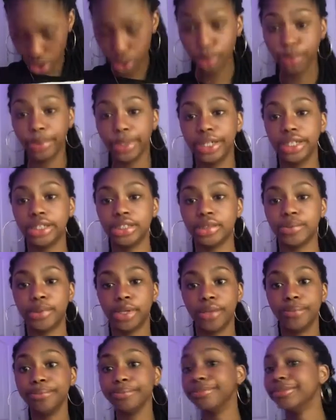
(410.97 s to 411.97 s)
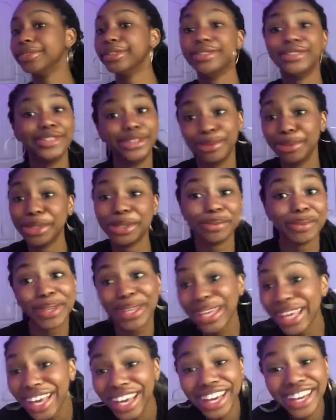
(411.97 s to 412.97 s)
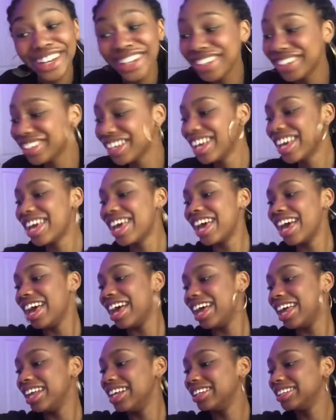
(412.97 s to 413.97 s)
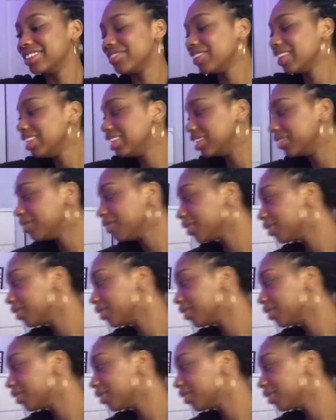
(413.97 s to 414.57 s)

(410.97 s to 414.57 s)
buttons, but super duper cute and something different